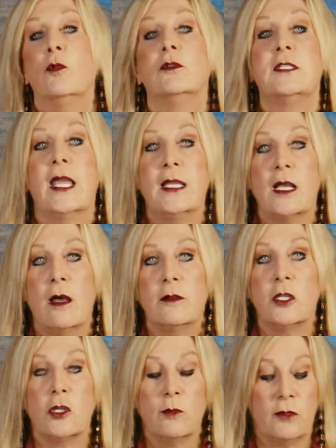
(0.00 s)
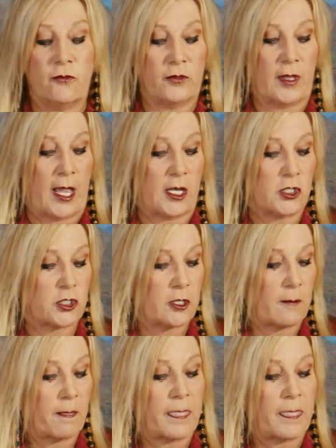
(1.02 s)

will take on human flesh,